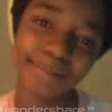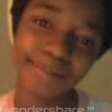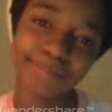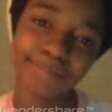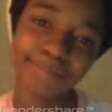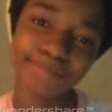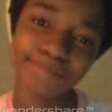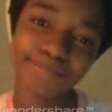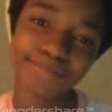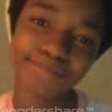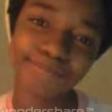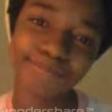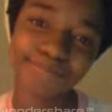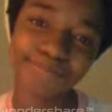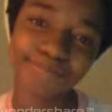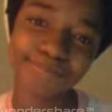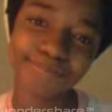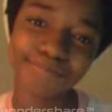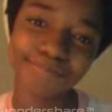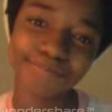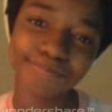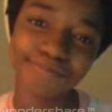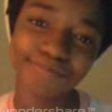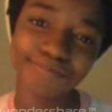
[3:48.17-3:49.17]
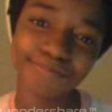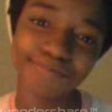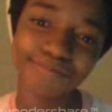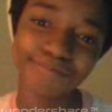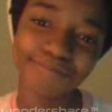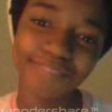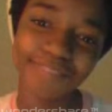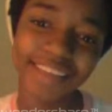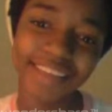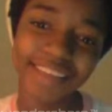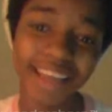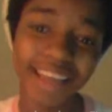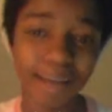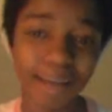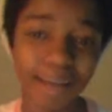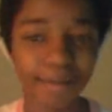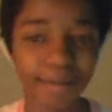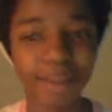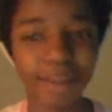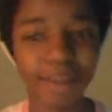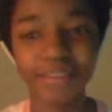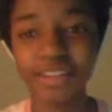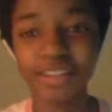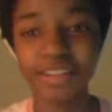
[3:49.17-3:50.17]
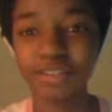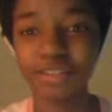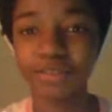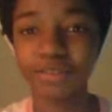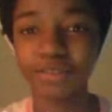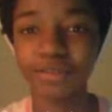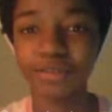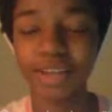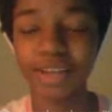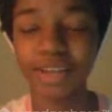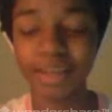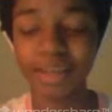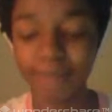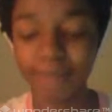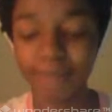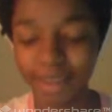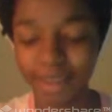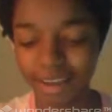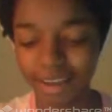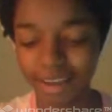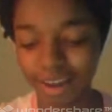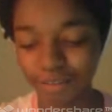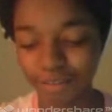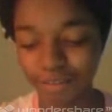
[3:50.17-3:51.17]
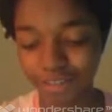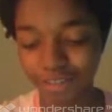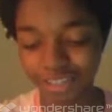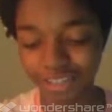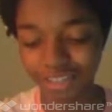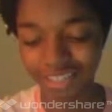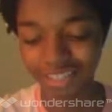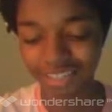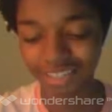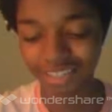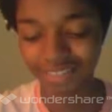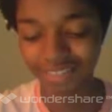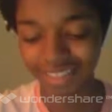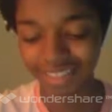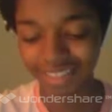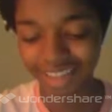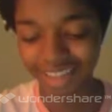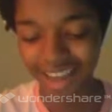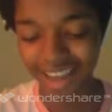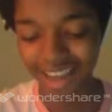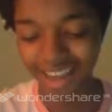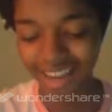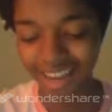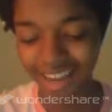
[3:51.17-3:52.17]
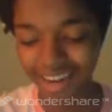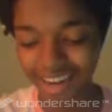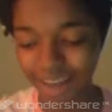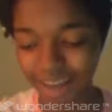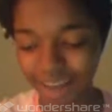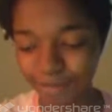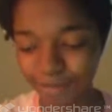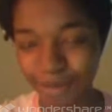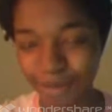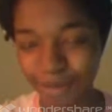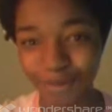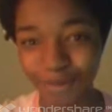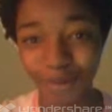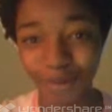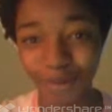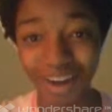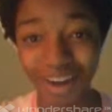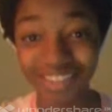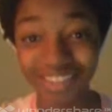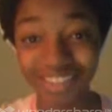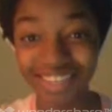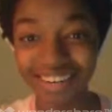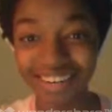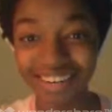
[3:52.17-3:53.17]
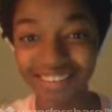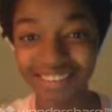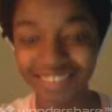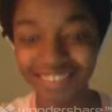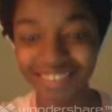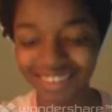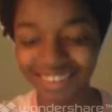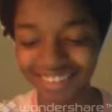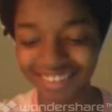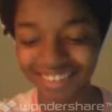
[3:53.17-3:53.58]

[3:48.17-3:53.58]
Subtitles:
know. Yeah, but I really do like making covers and stuff like that and having people watch it,